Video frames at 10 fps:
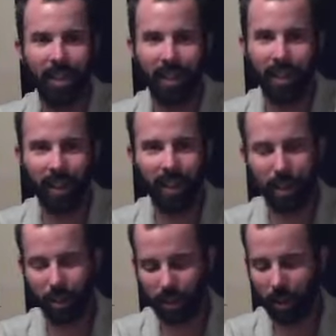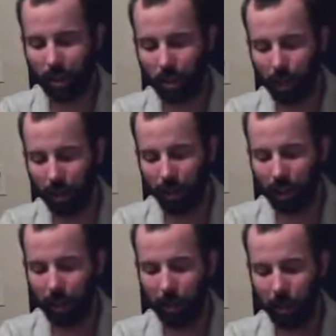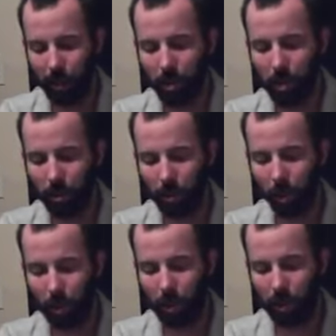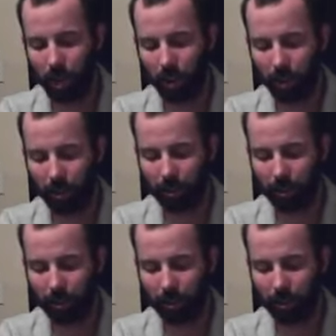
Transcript: It's a big thing to be able to shoot more per second.